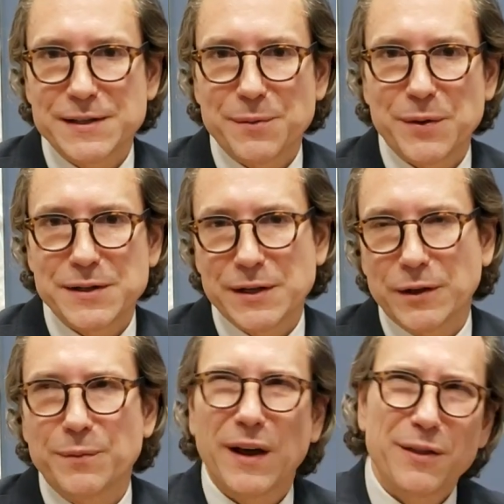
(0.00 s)
up until
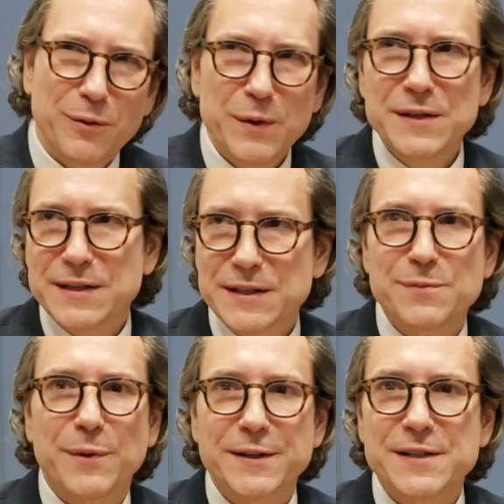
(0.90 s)
about 3-6
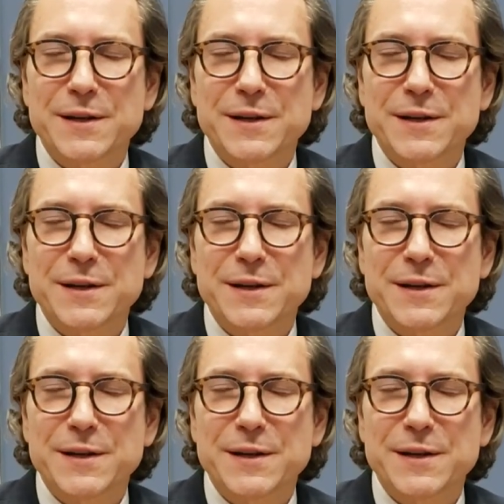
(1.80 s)
months,